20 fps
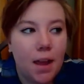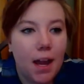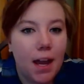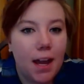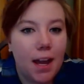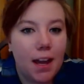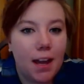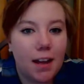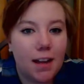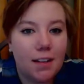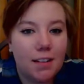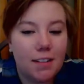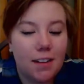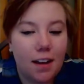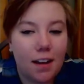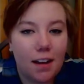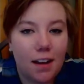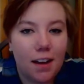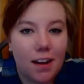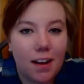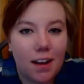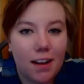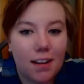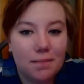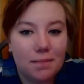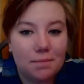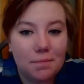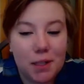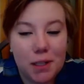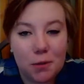and
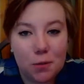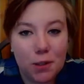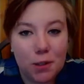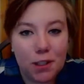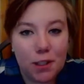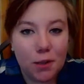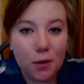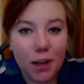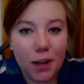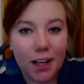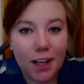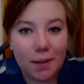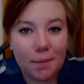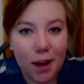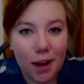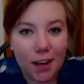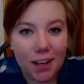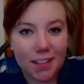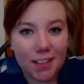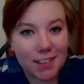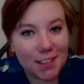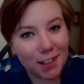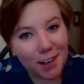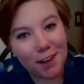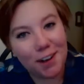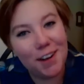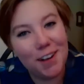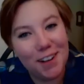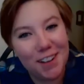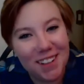be really annoying about it. So
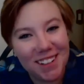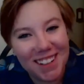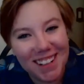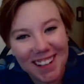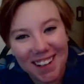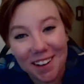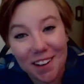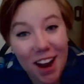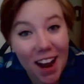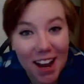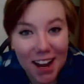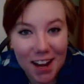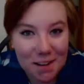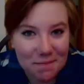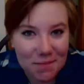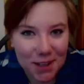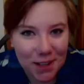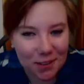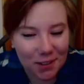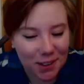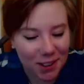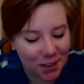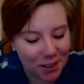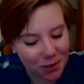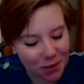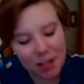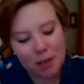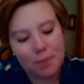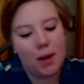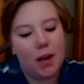here I am being really
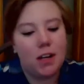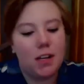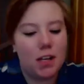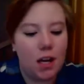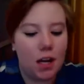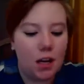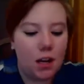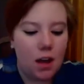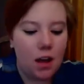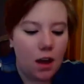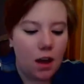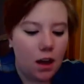annoying about it again.